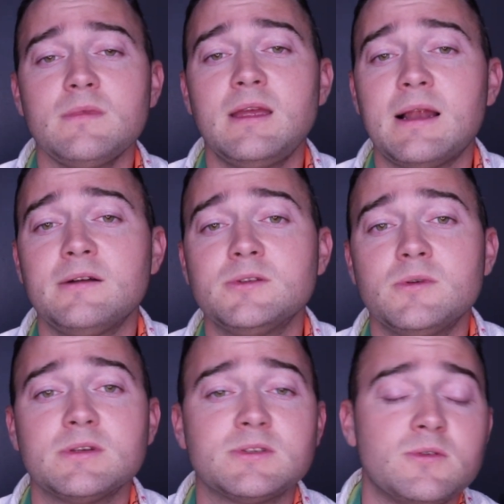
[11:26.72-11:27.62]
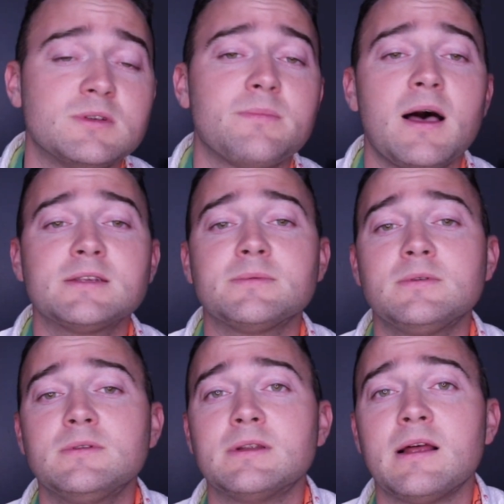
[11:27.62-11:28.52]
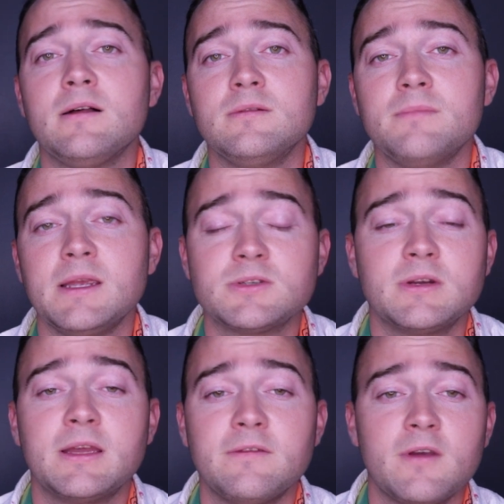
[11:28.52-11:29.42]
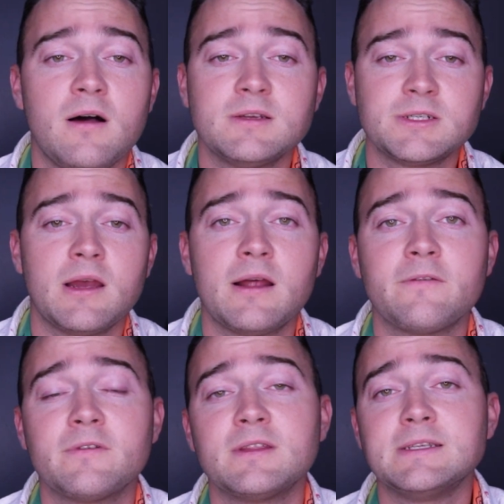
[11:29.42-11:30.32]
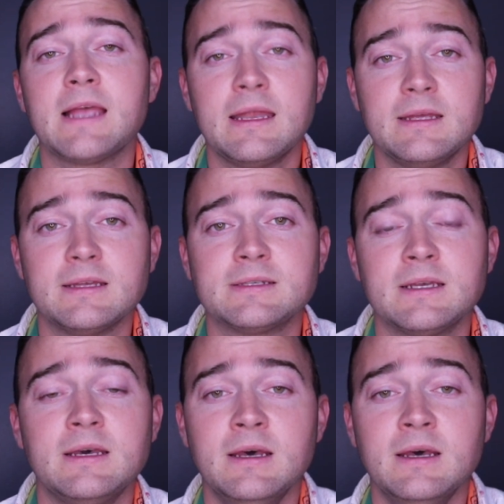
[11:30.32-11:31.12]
And I'll do it as soon as possible, and I'll make sure to give y'all a shout out for these ideas.